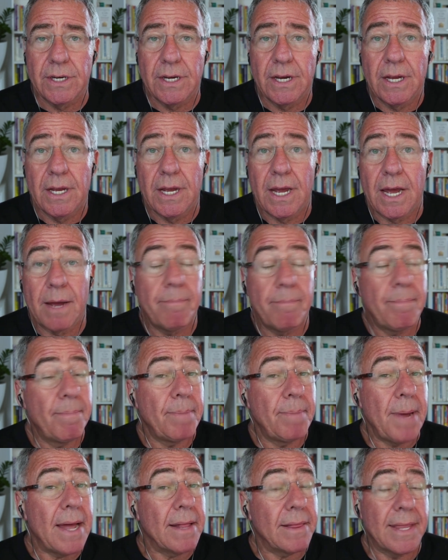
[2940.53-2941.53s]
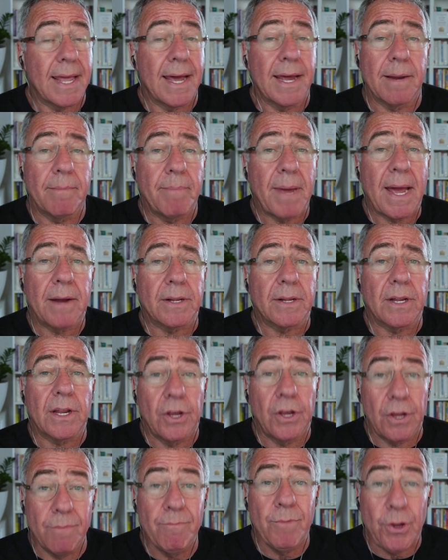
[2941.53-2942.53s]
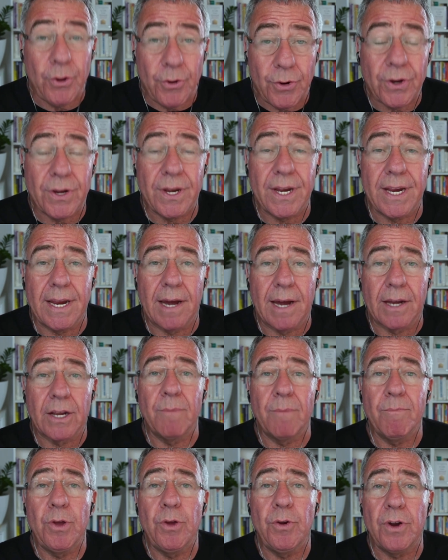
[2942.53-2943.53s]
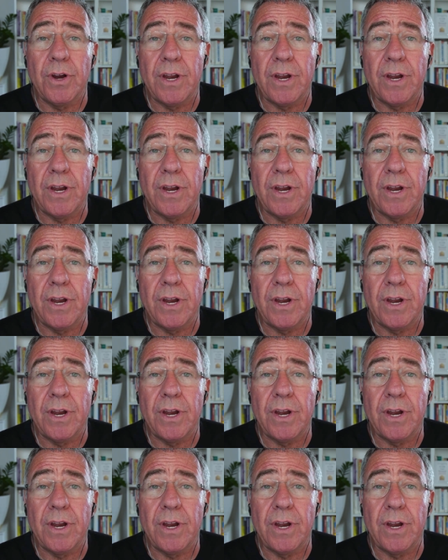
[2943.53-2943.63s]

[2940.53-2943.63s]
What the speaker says: about that, about community, a community